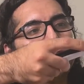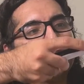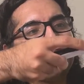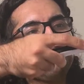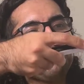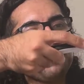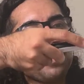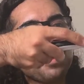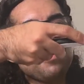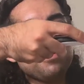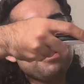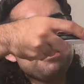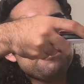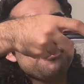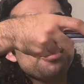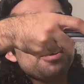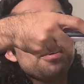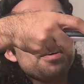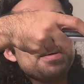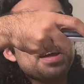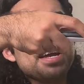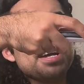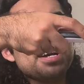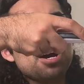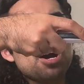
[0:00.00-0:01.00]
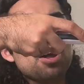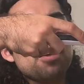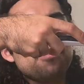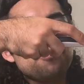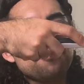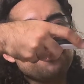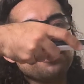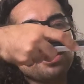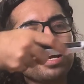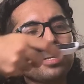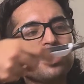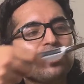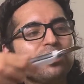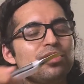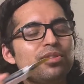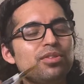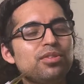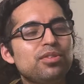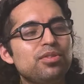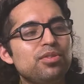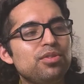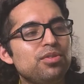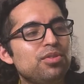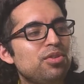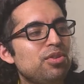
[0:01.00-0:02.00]
I remember I got it for like
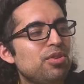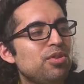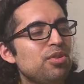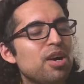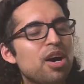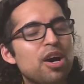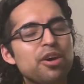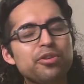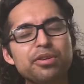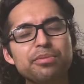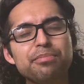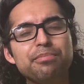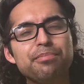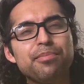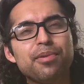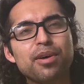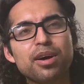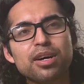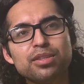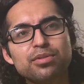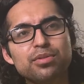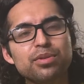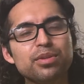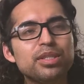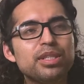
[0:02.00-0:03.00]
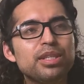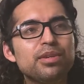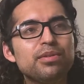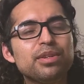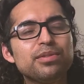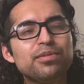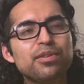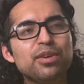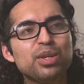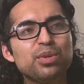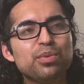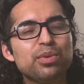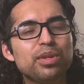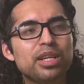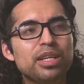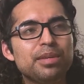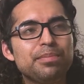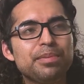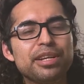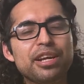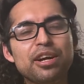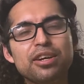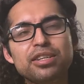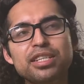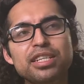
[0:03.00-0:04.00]
$200 when she was first released,
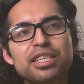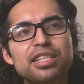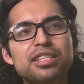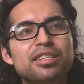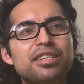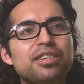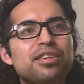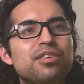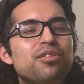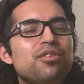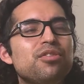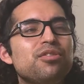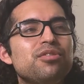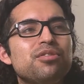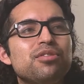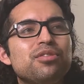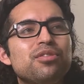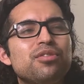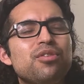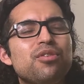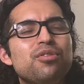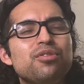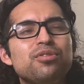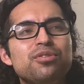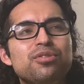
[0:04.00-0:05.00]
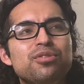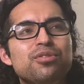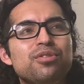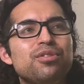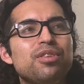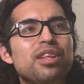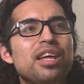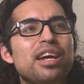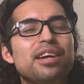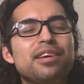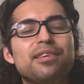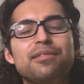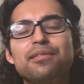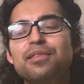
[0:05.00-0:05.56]
but now she's close to like